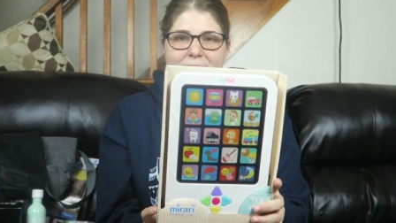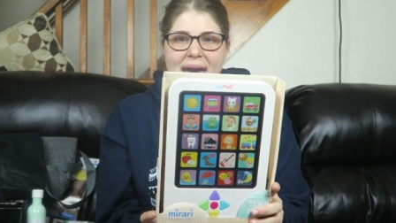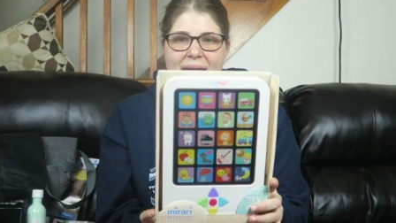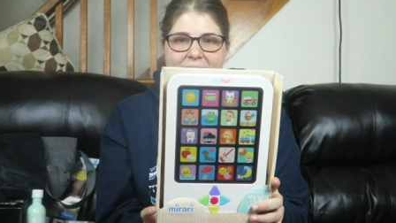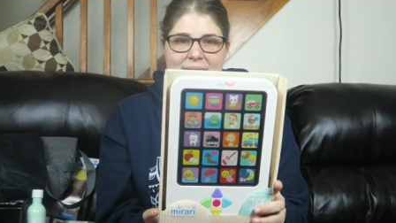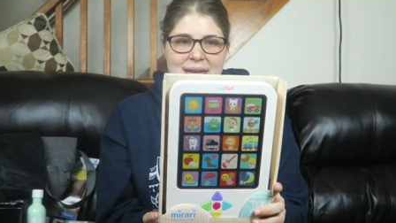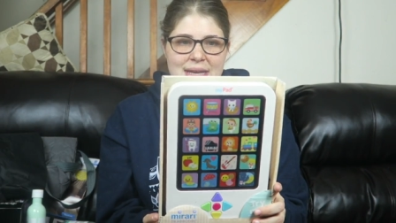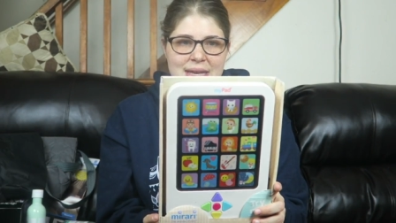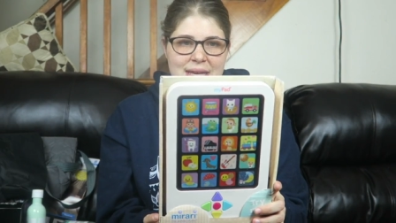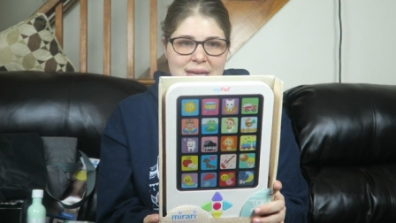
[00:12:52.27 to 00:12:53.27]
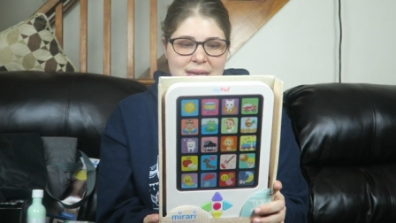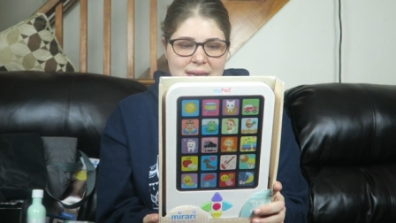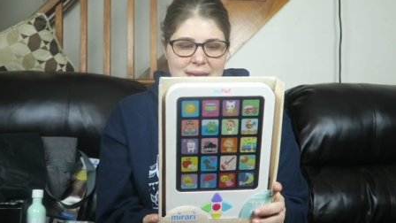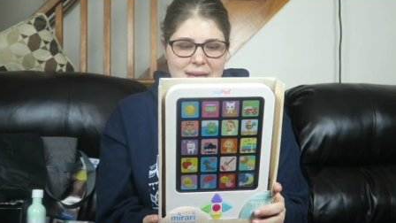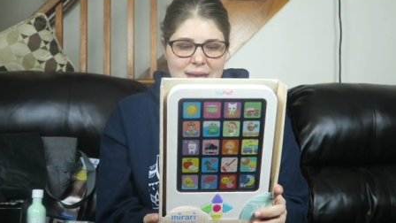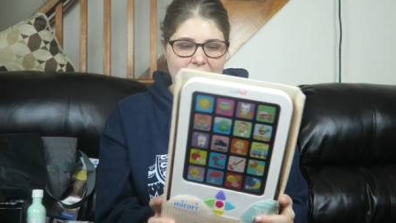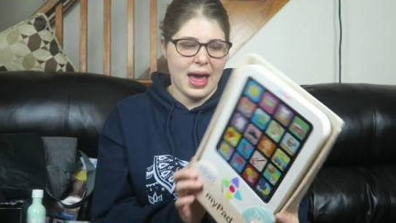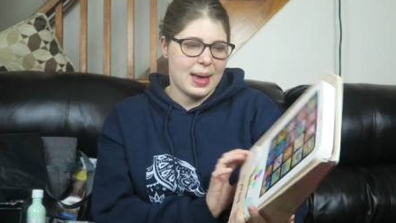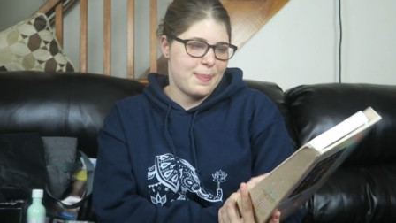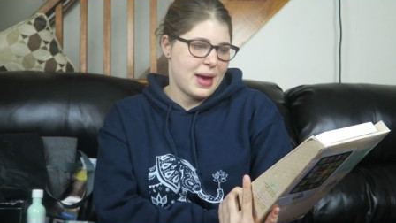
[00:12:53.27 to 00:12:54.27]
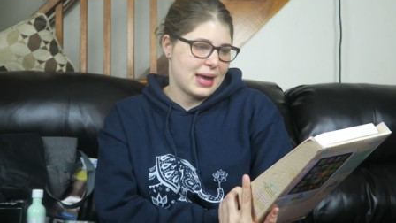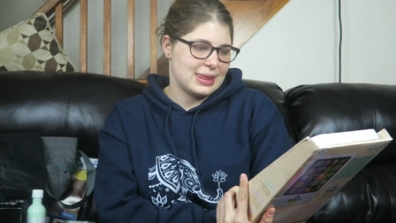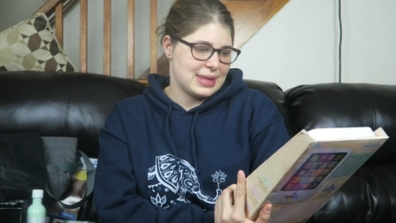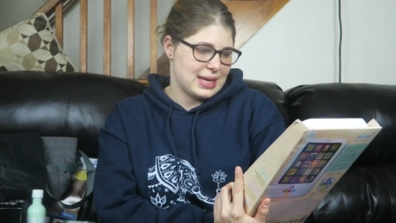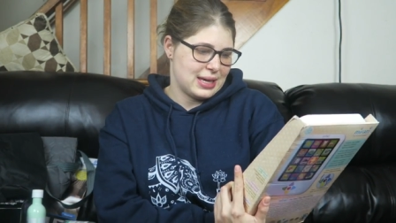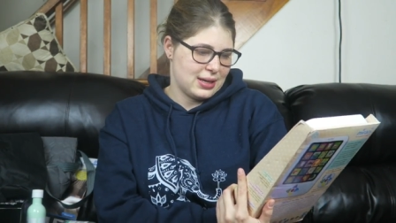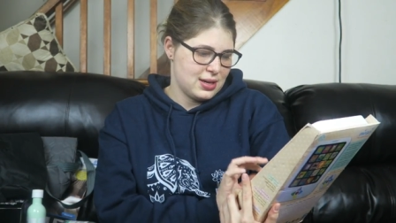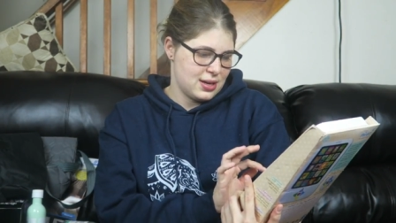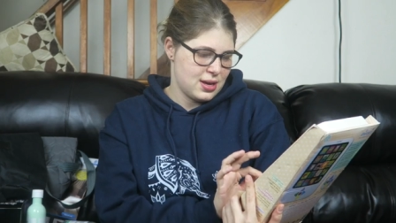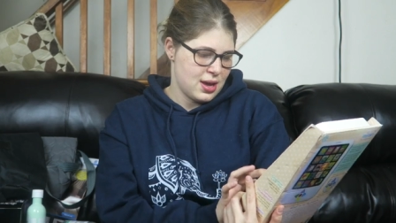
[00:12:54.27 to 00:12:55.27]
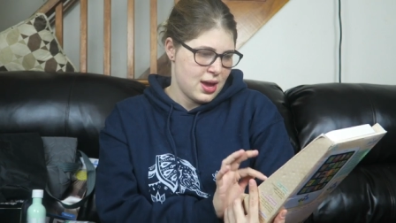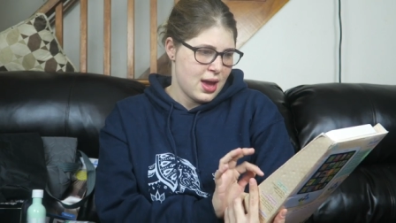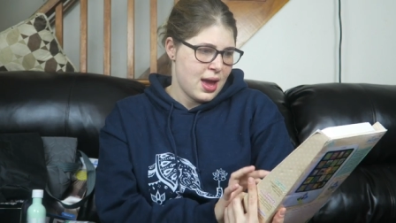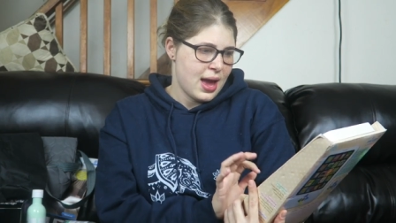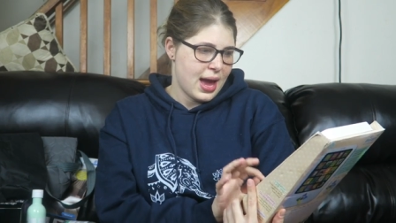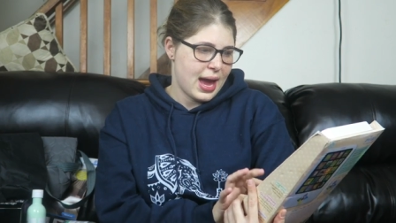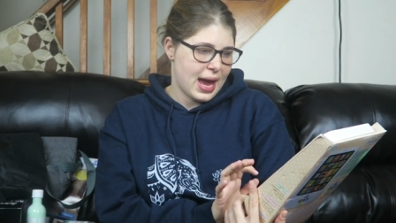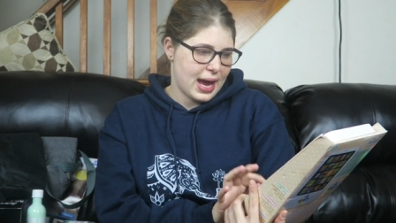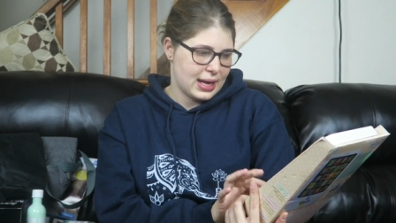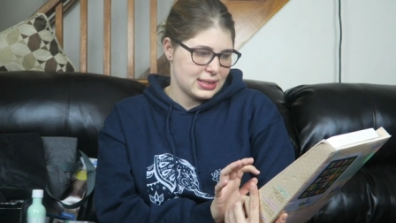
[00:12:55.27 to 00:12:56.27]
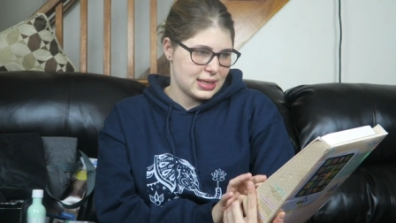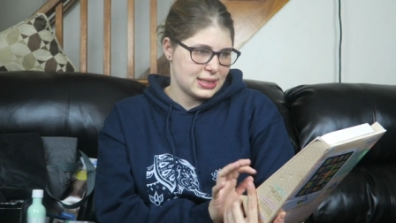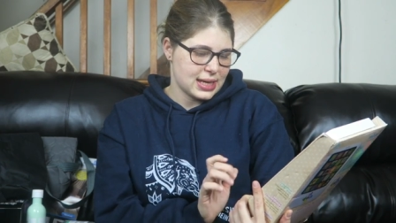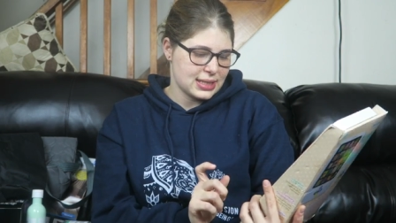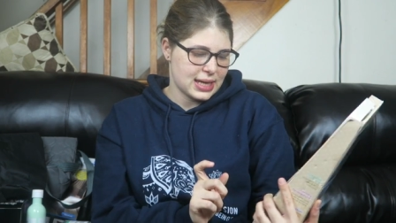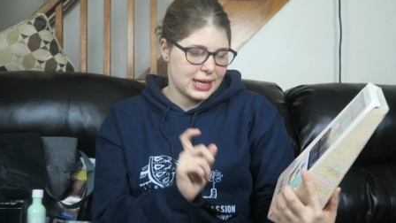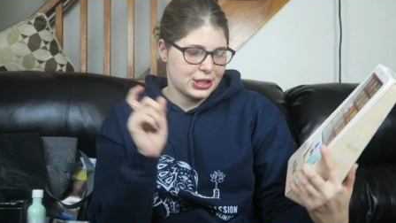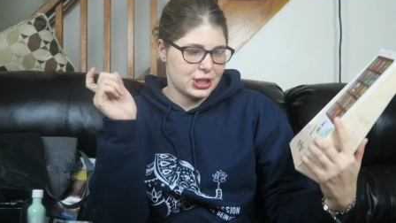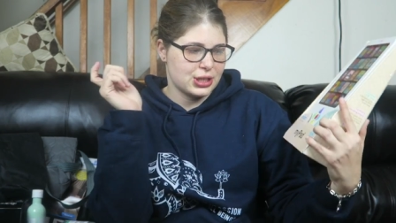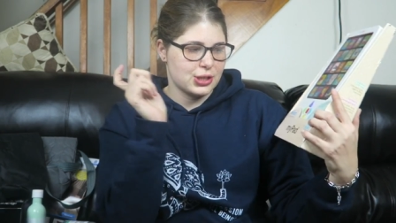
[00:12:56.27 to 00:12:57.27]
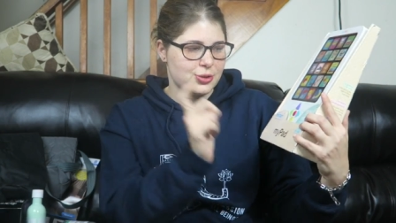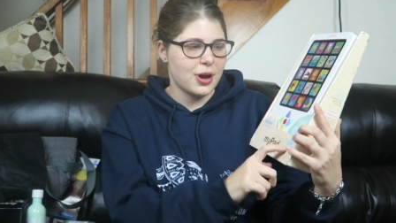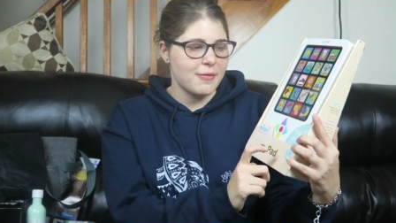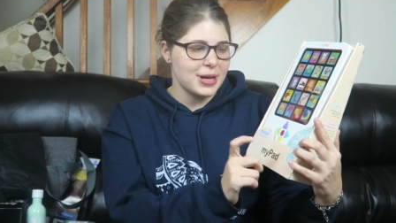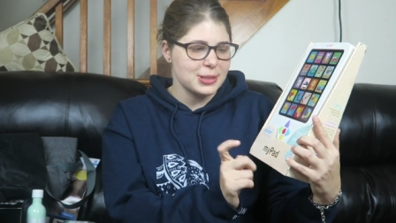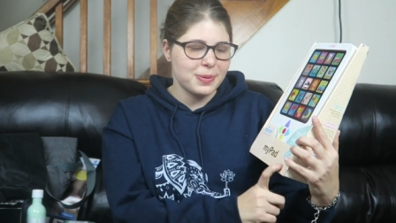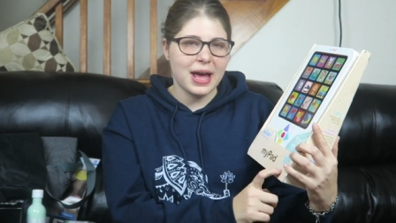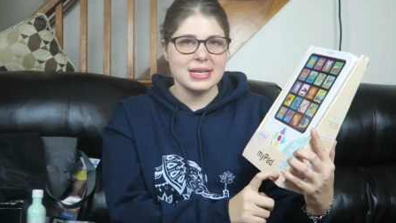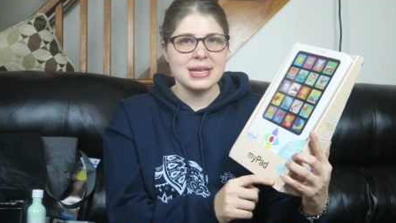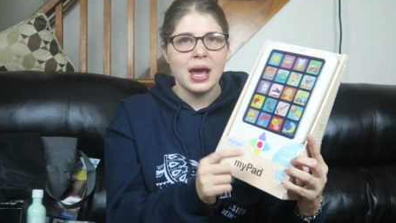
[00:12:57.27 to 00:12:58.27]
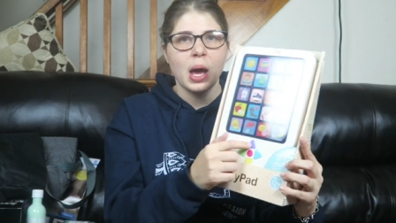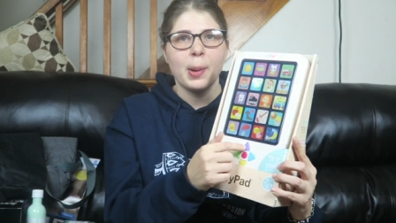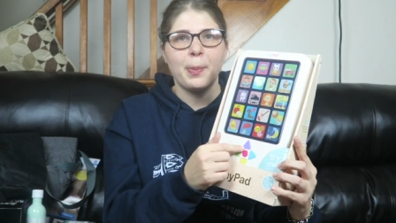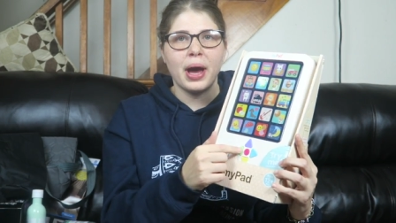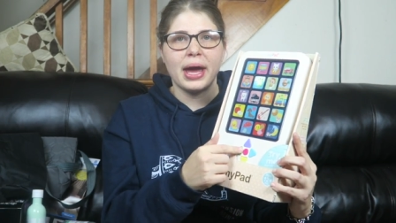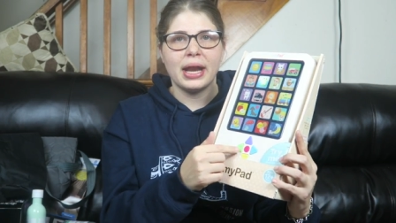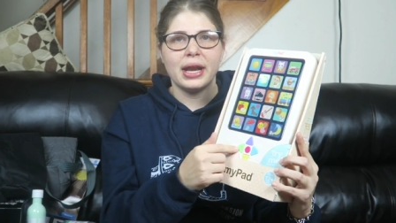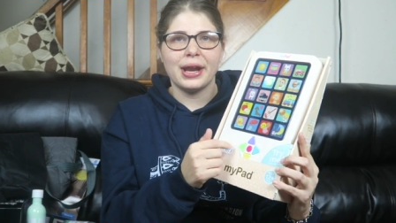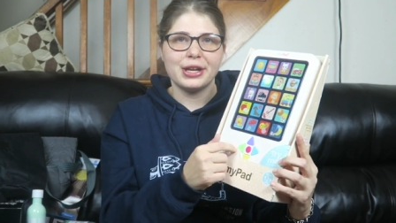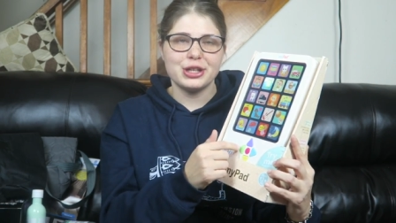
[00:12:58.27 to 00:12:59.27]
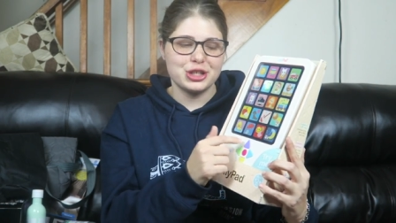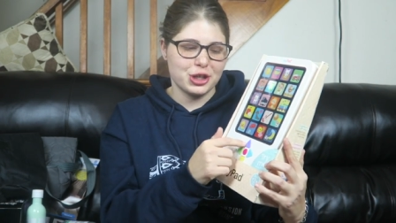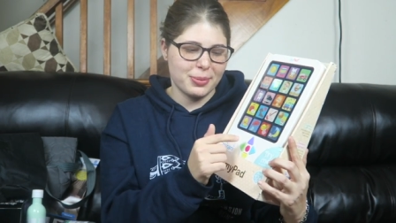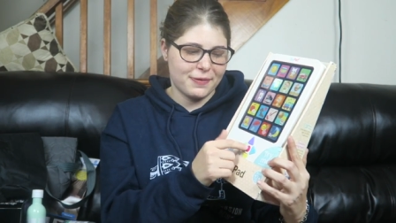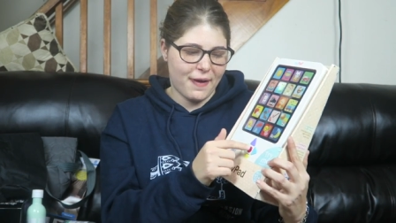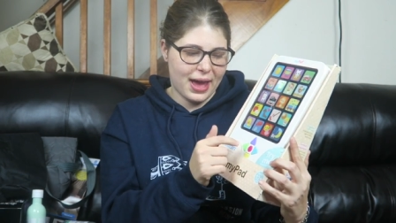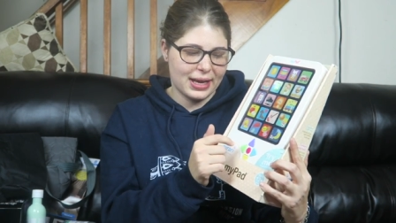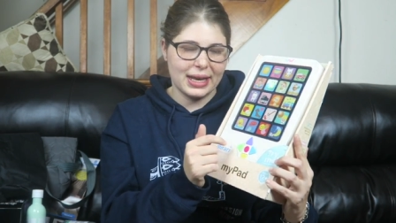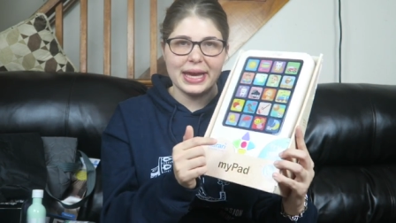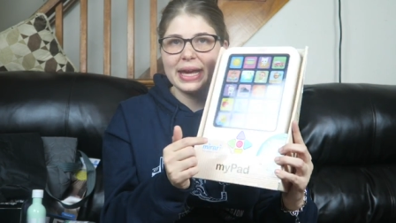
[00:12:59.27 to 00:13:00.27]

Pad iPad thing. And it says ages 12 months plus, but she'll be fine.